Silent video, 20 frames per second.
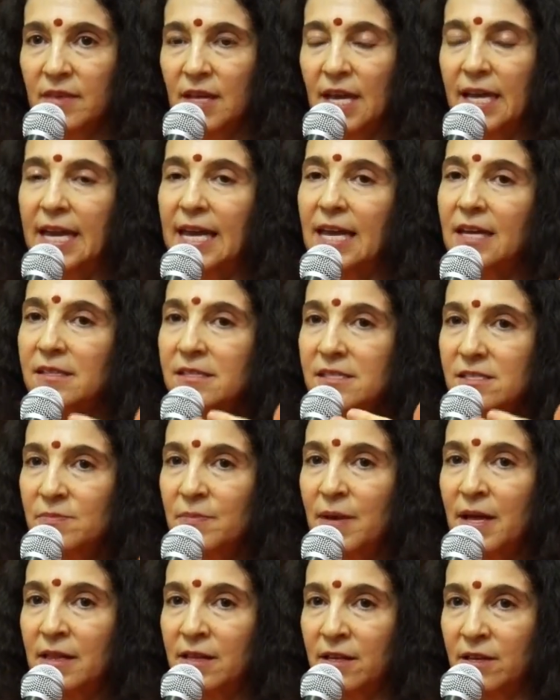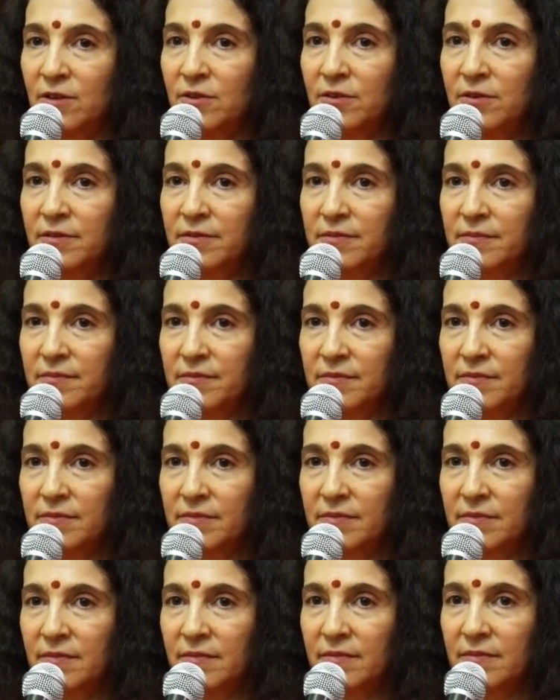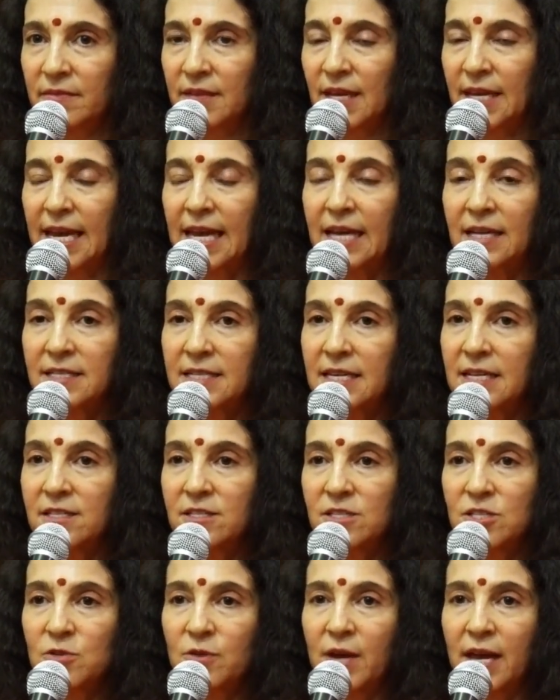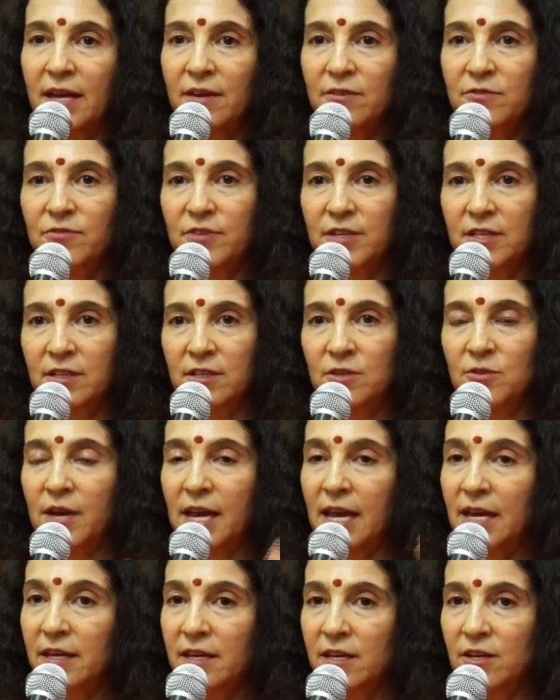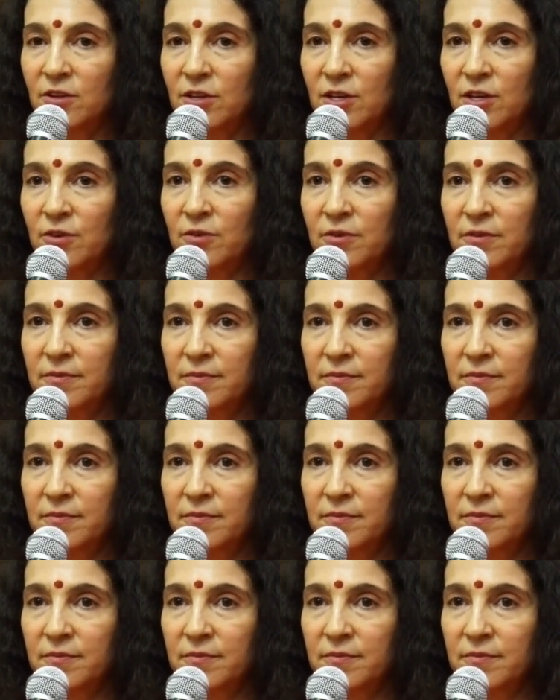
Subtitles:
I can't smell you, can't taste you, can't feel you, can't hear you,